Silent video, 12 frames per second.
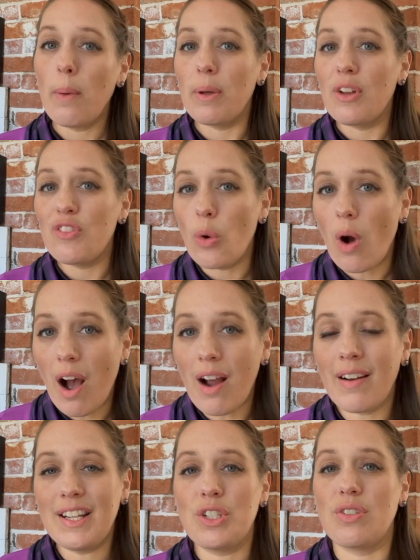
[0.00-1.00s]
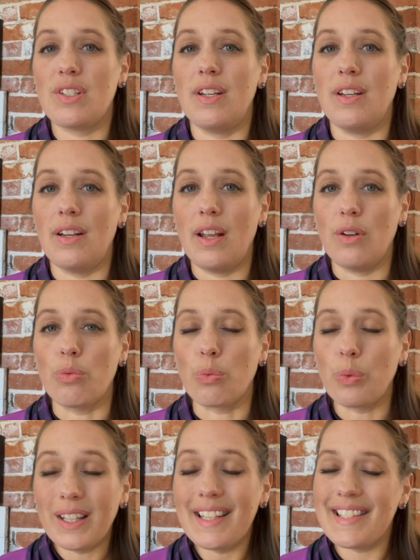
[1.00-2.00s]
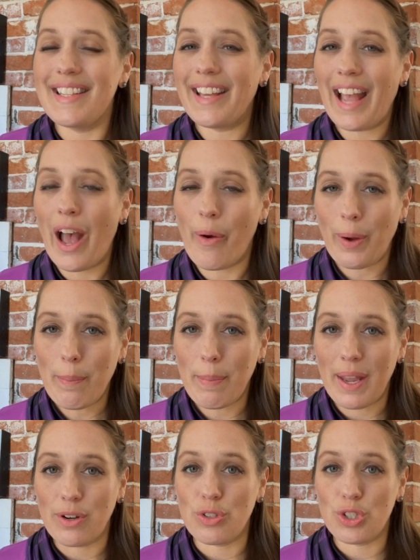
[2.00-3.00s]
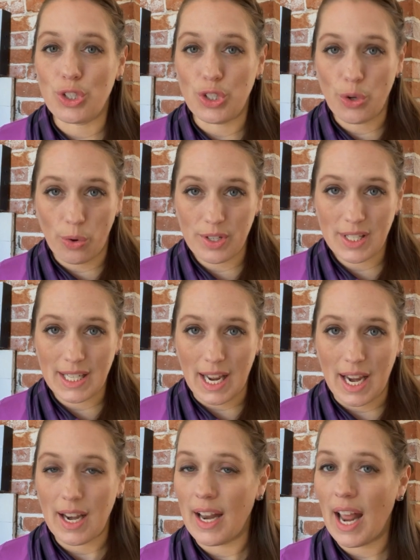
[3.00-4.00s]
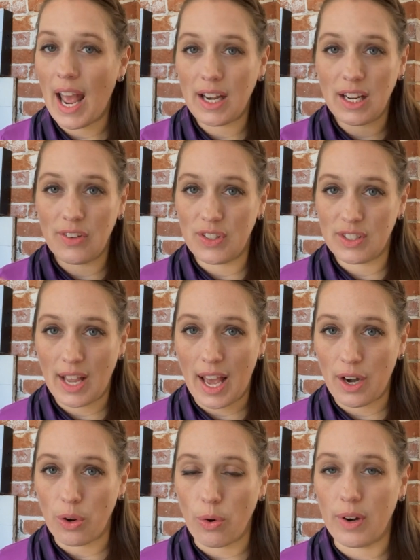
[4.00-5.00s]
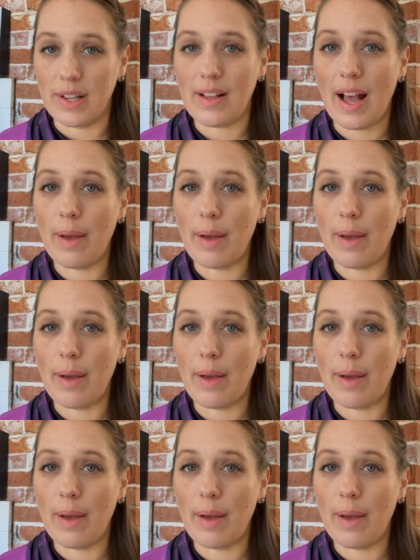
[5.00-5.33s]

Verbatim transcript: But if you are interested in really seeing how it compares to your state in any of these categories,